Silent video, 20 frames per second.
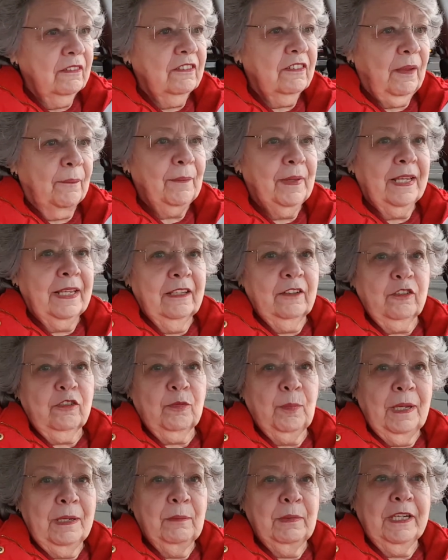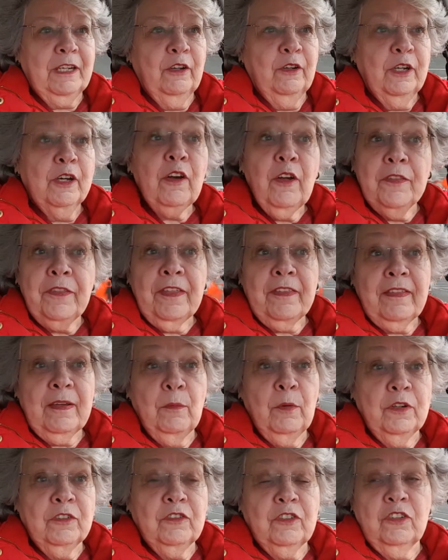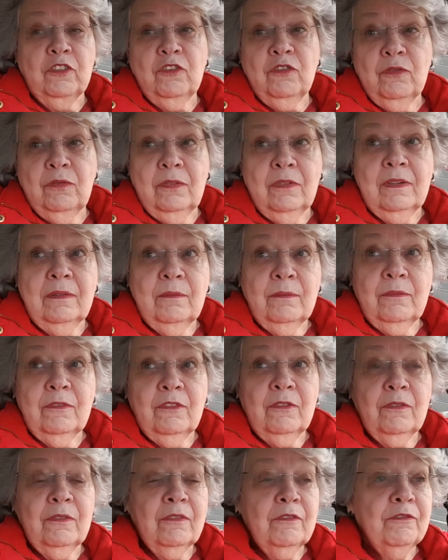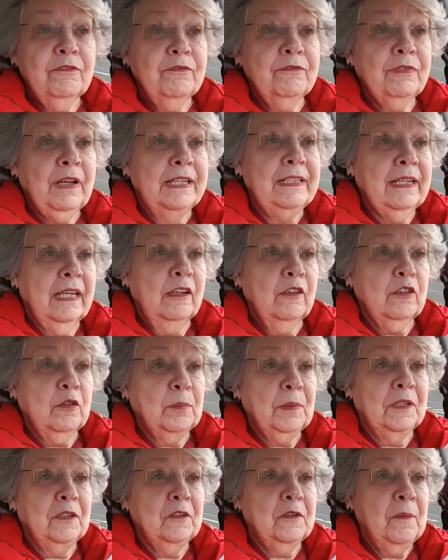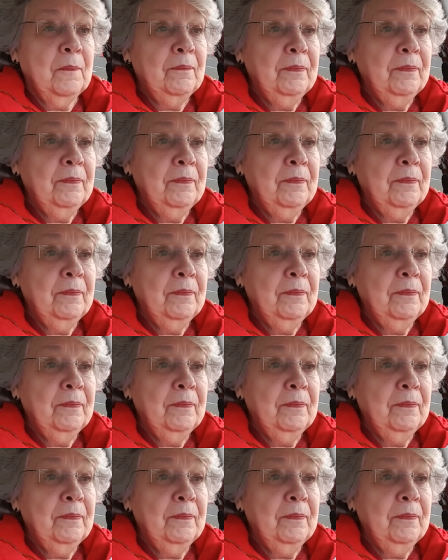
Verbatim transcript: something else might be going on that they want to find out about.